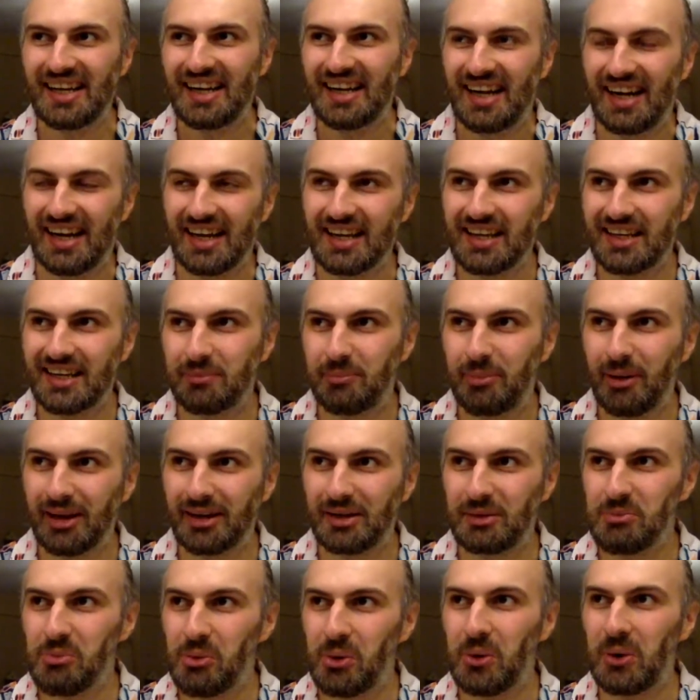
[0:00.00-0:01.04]
I
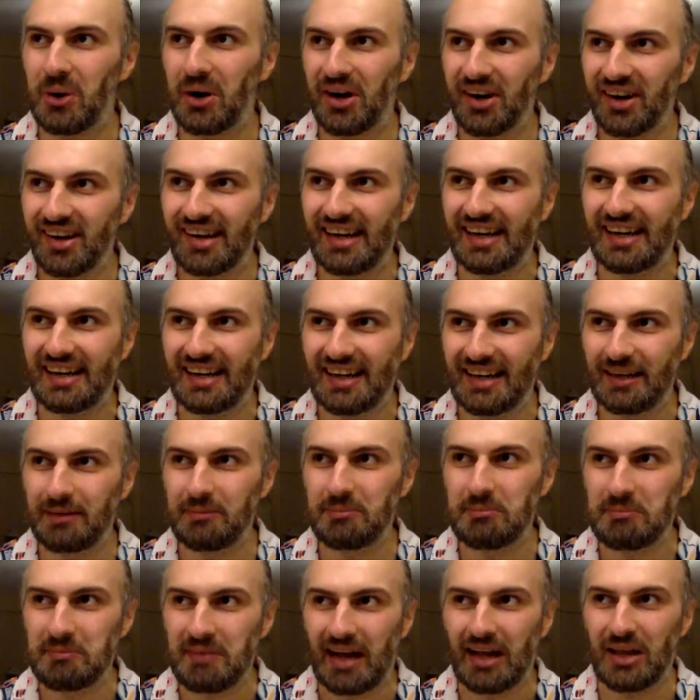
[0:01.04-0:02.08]
expect more, I
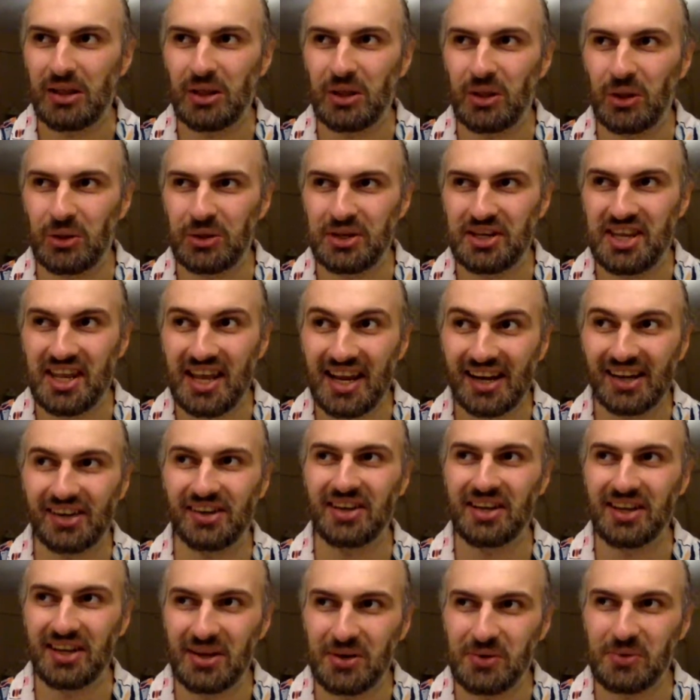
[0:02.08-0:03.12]
don't know,
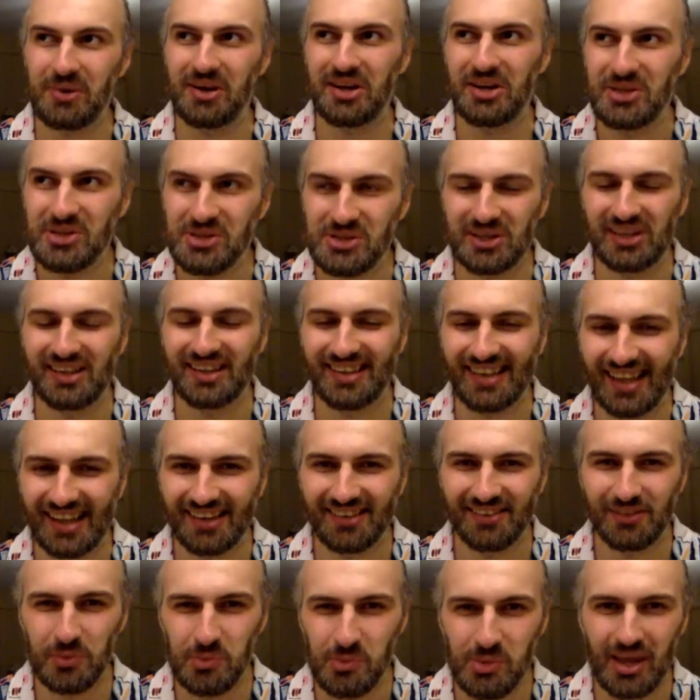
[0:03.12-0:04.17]
daring questions,
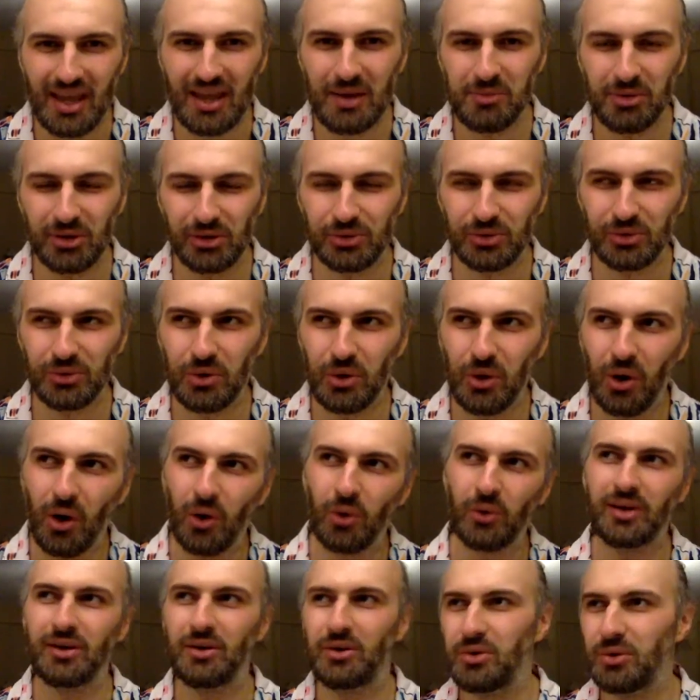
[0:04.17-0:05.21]
like to be able to go
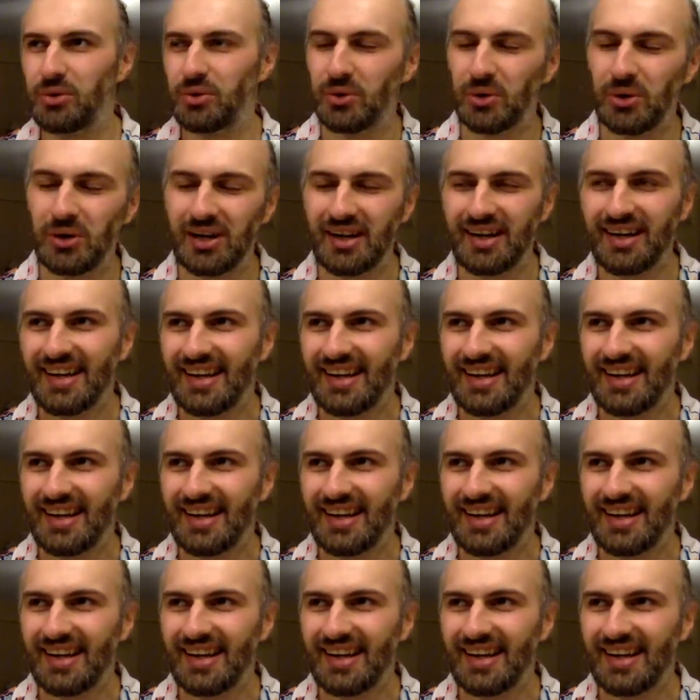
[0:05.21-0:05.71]
into